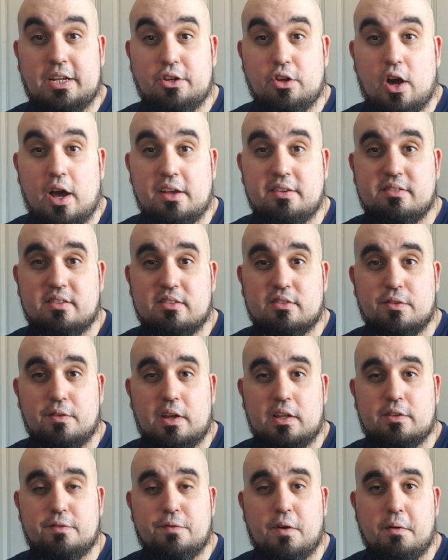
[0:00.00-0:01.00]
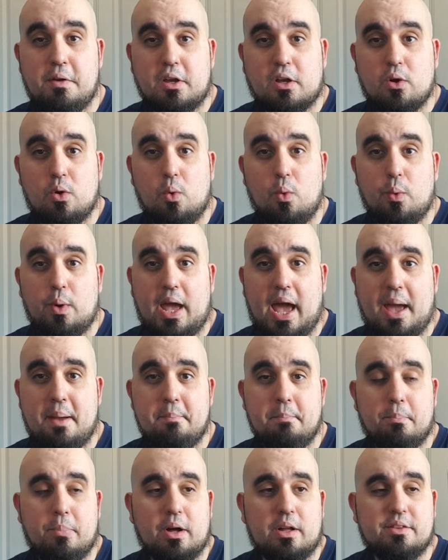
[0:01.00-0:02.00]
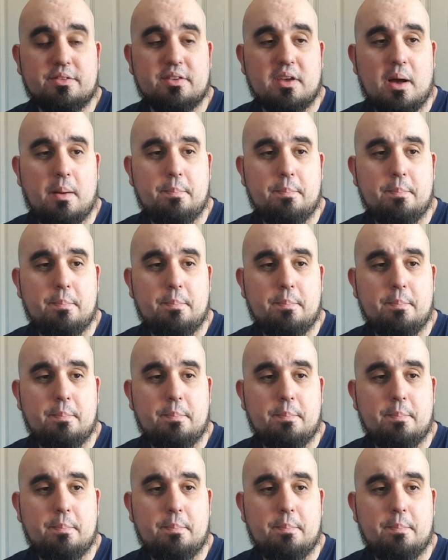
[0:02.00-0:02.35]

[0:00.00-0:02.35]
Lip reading: nice. It's a very cool game, but